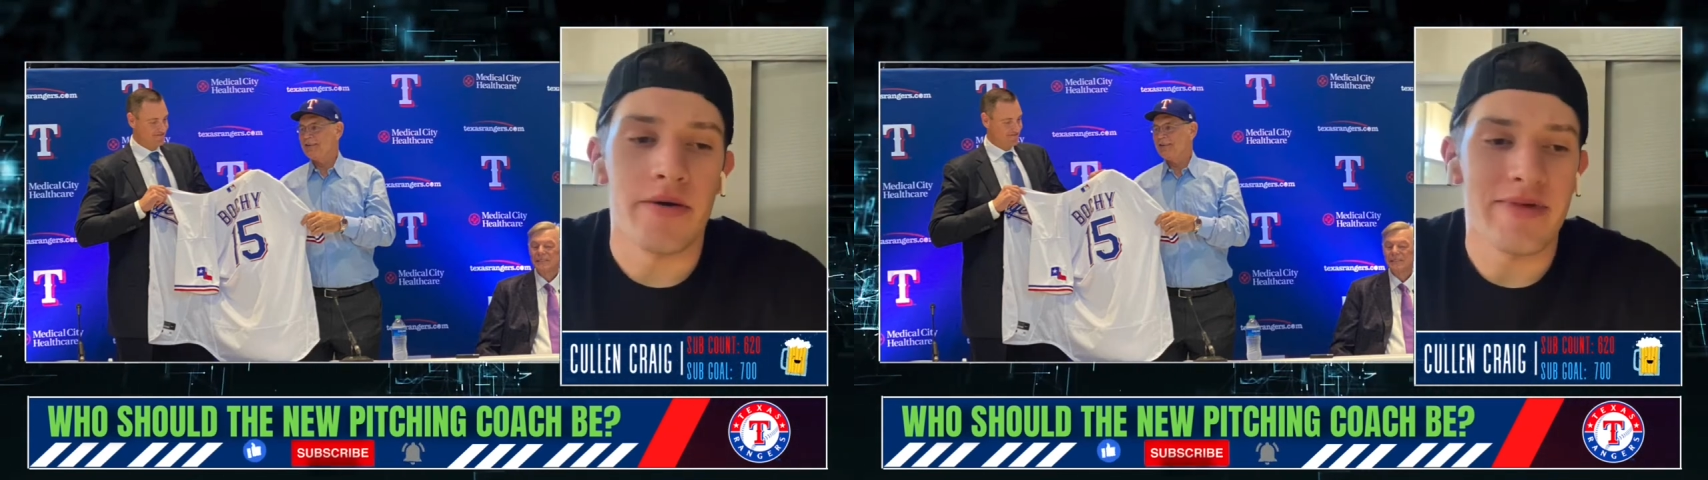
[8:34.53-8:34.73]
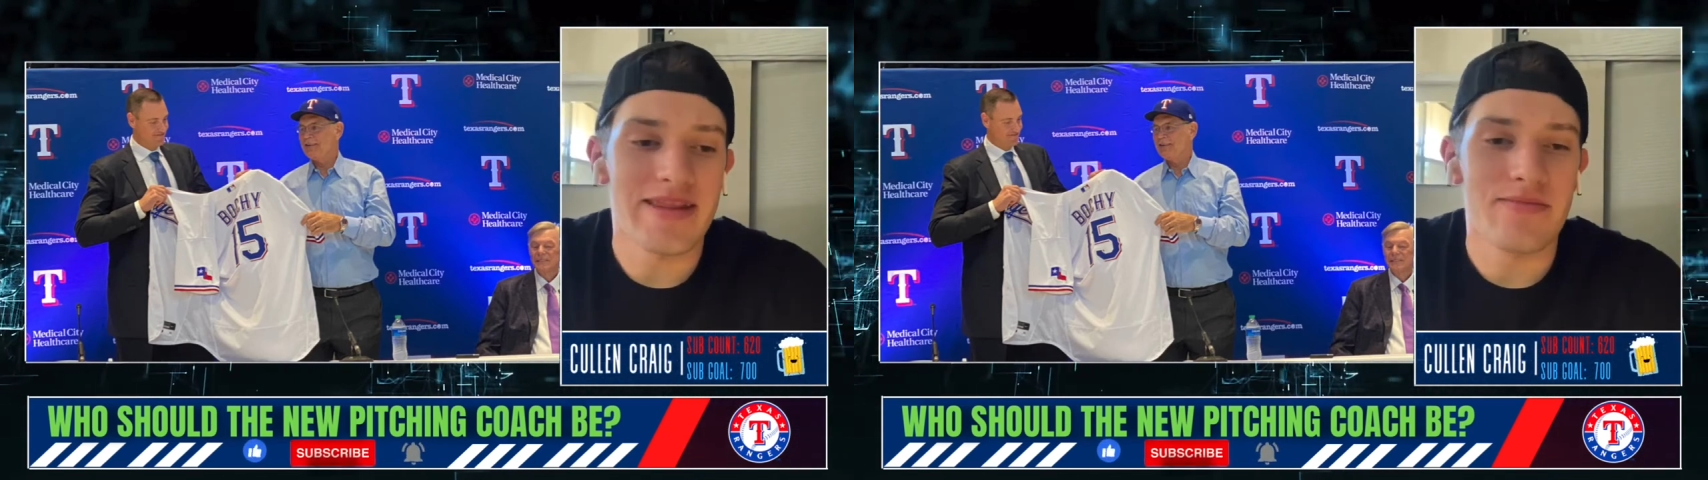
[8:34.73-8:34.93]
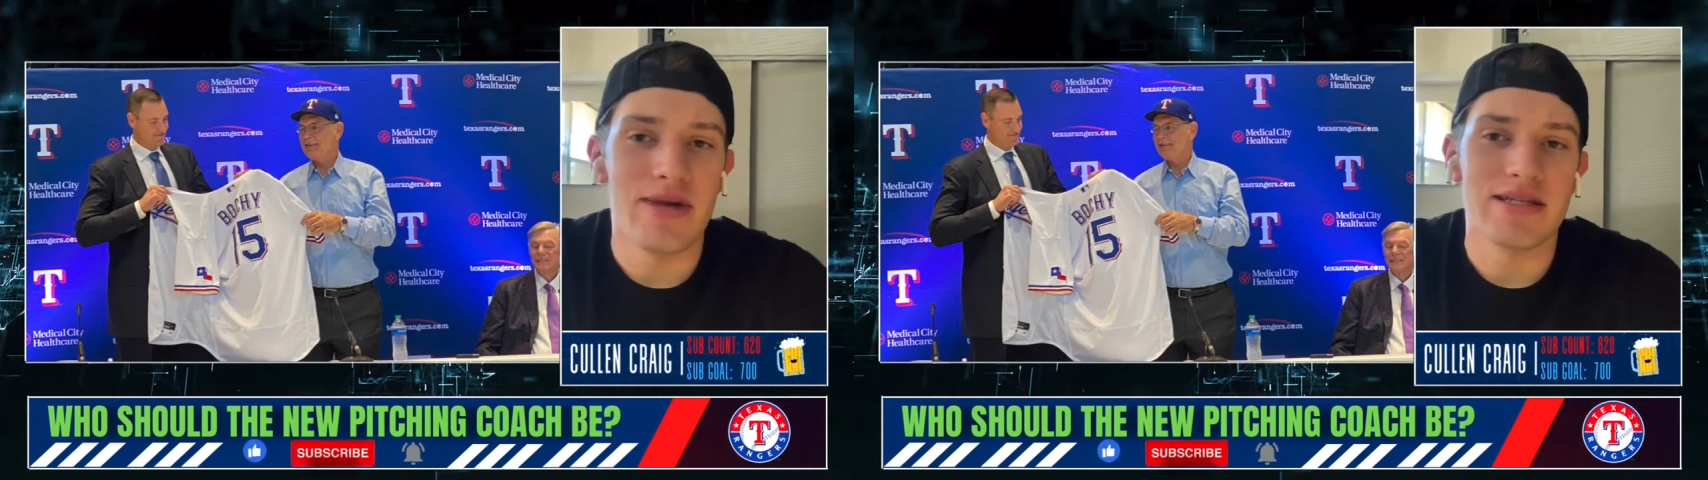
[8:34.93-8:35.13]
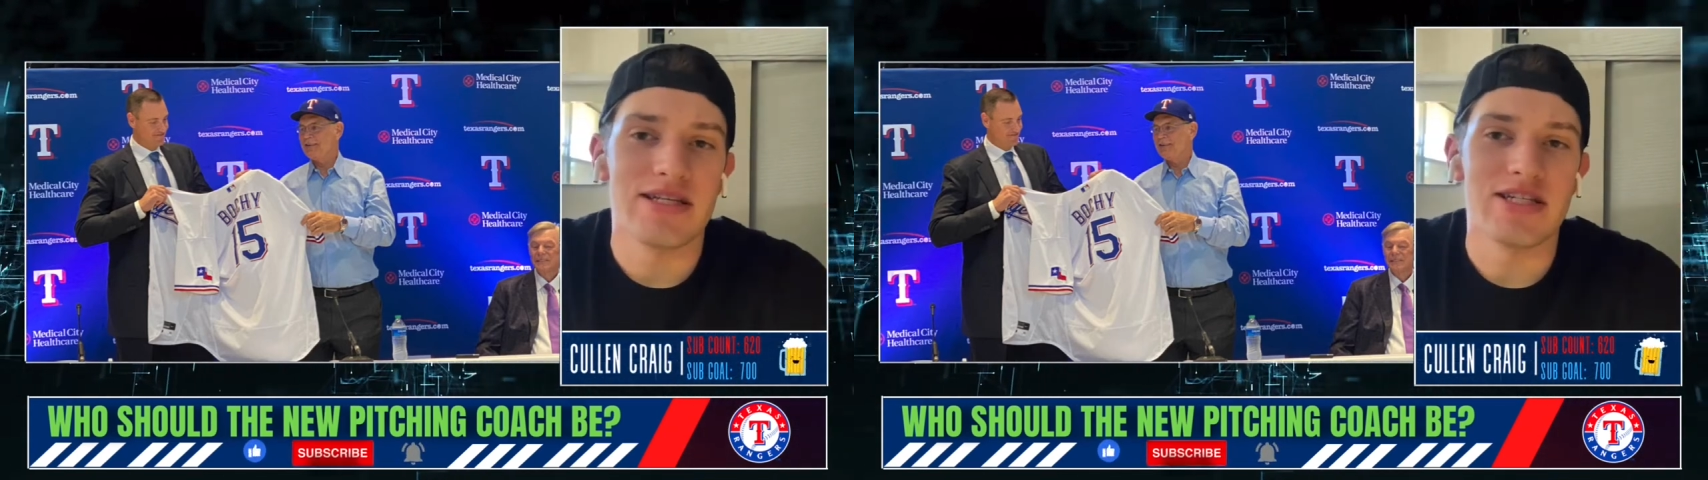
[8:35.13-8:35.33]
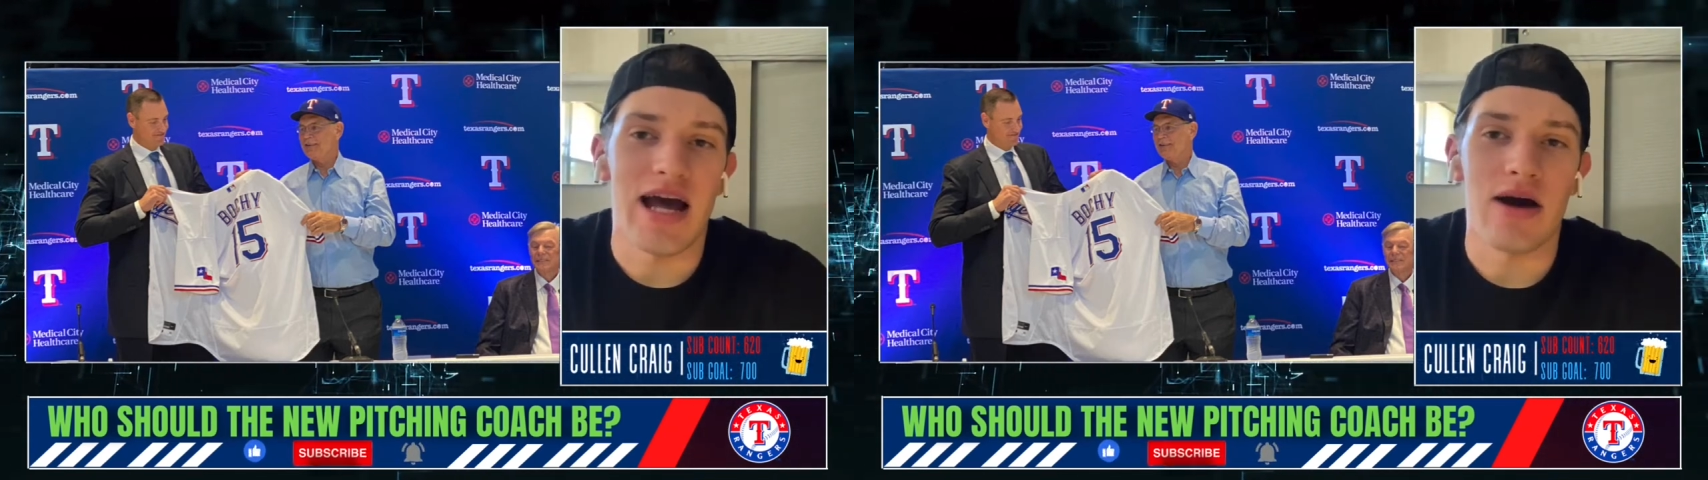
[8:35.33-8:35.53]
get the
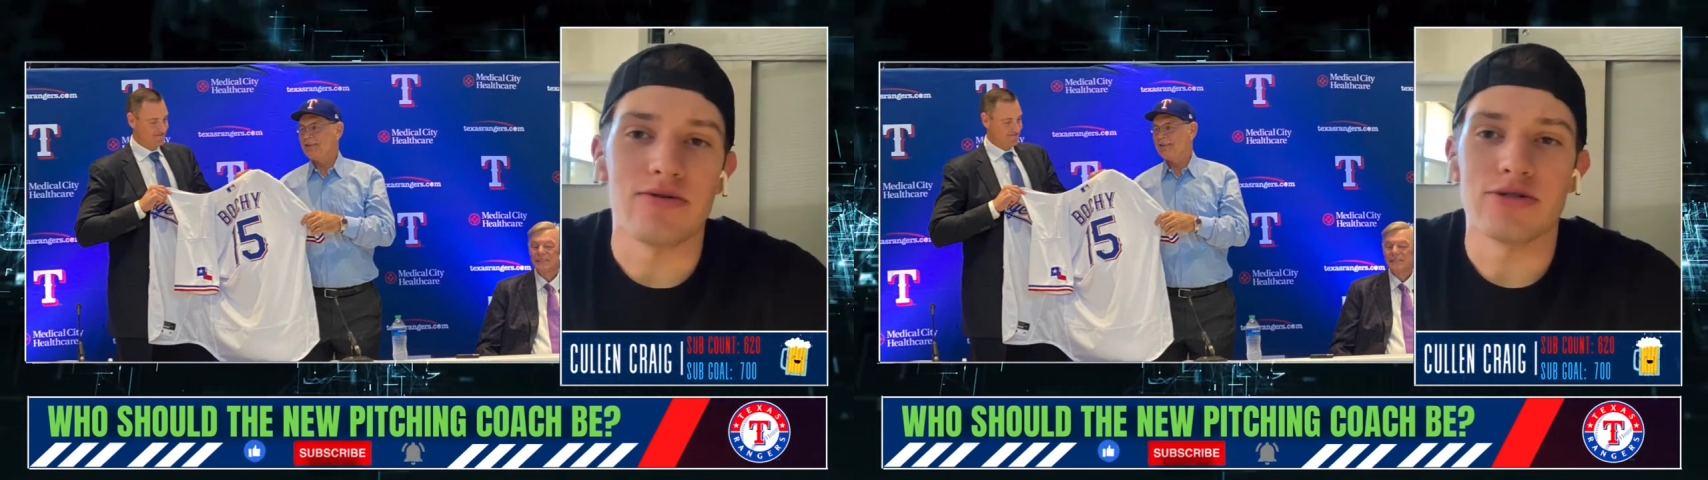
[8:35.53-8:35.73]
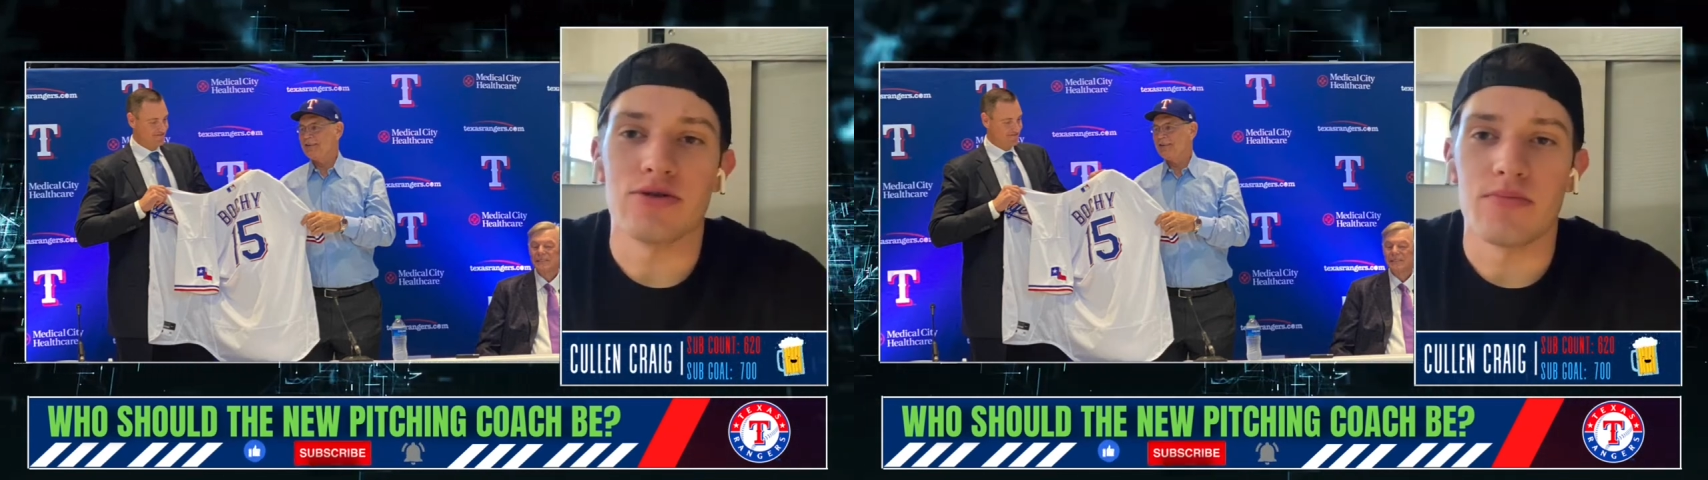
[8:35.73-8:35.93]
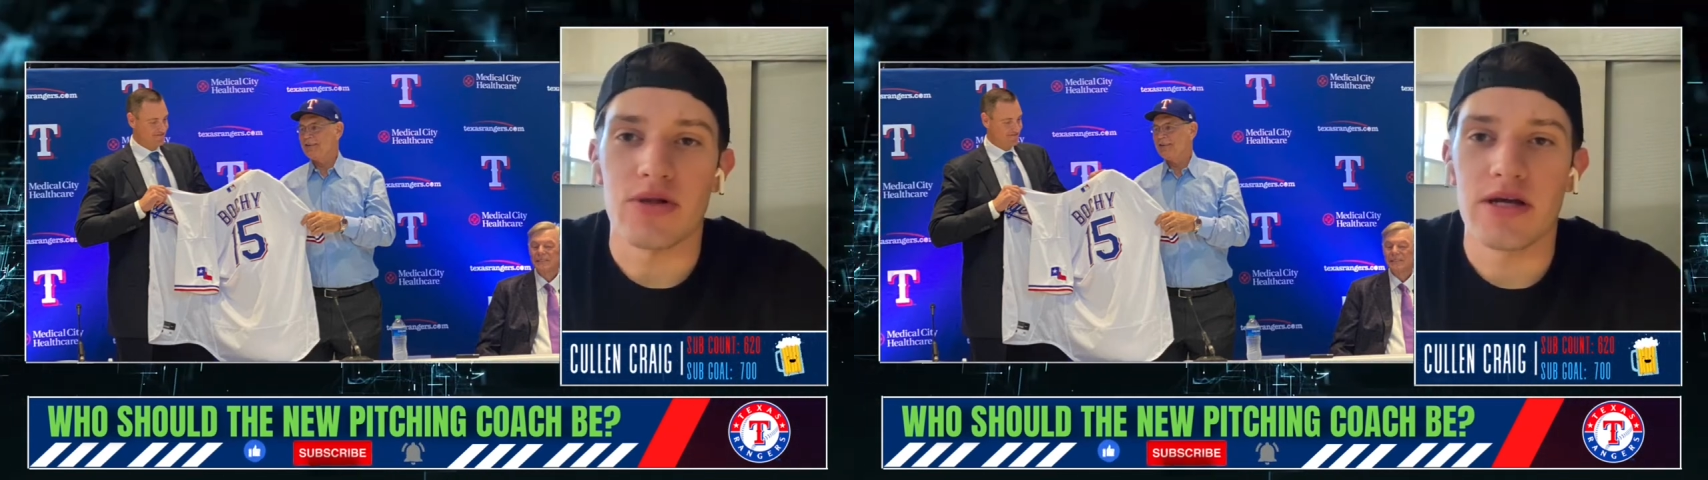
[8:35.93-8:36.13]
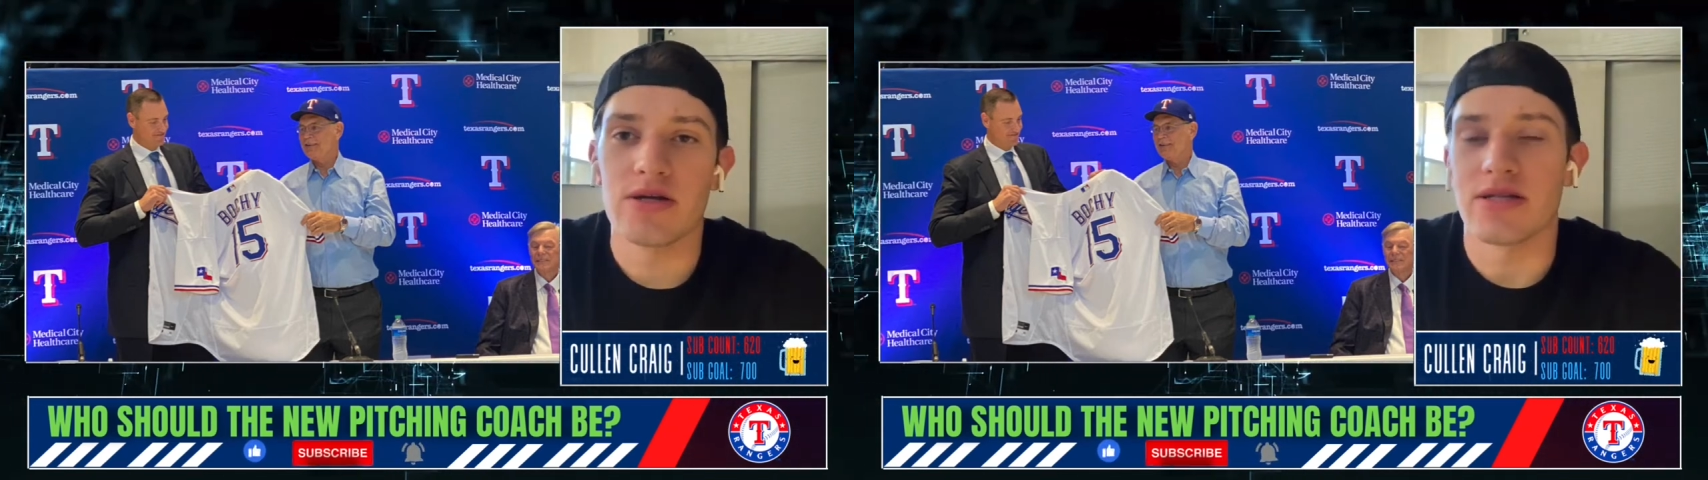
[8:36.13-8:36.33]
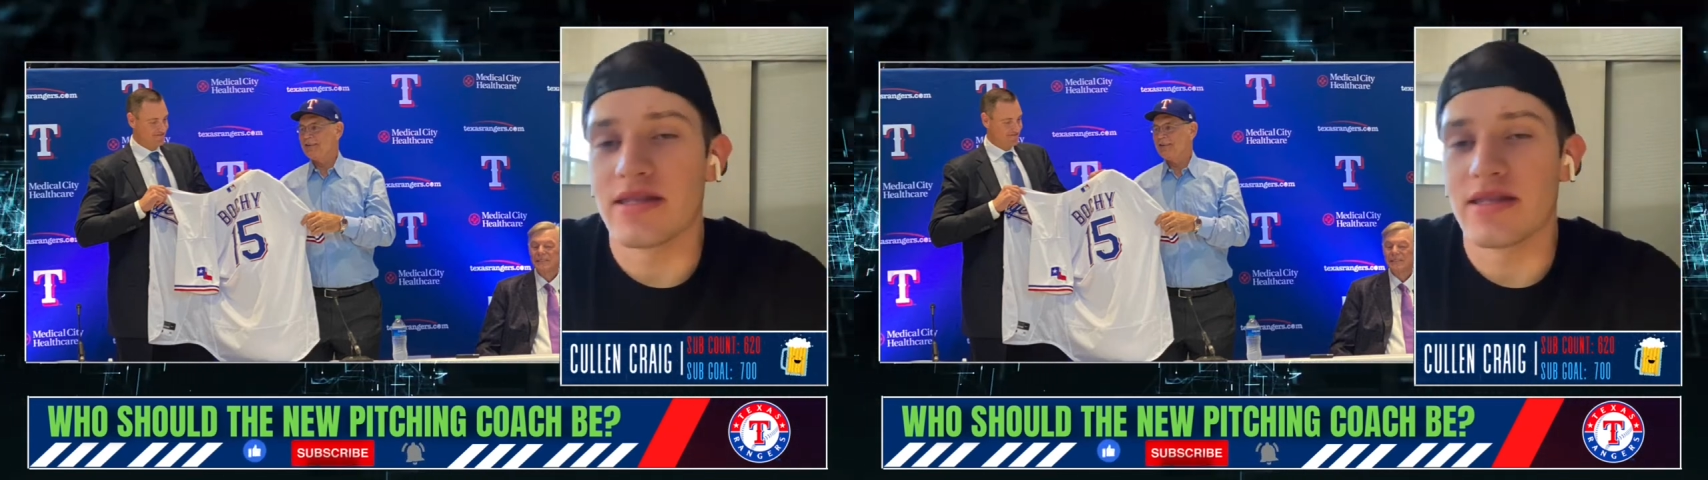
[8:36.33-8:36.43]
message out to the players,